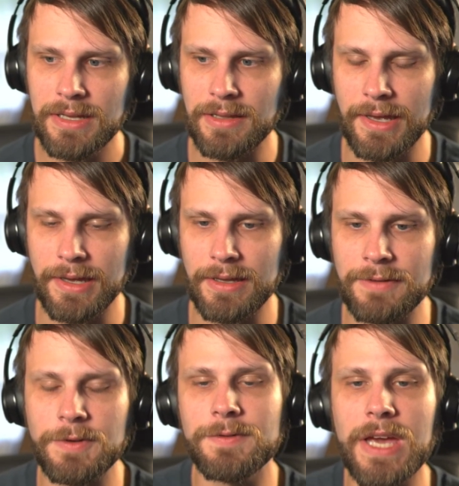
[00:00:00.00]
uh,
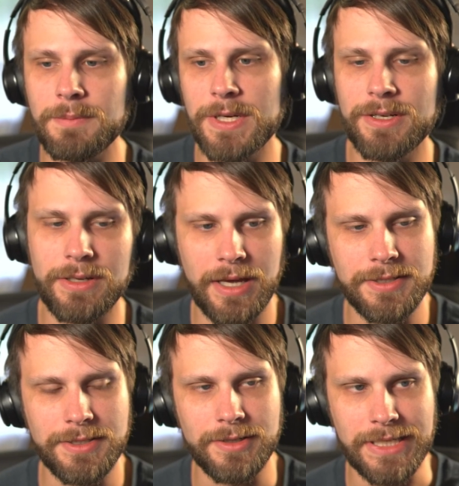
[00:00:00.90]
if you've got a Myriad
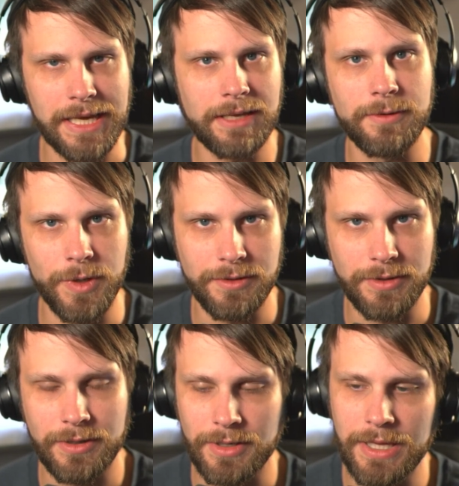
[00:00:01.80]
Construct and a
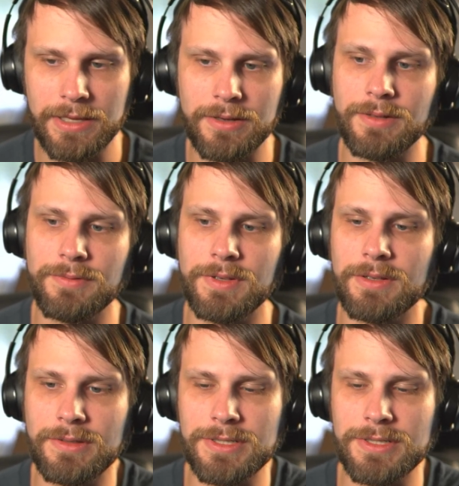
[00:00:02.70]
Wandering Archaic on the field,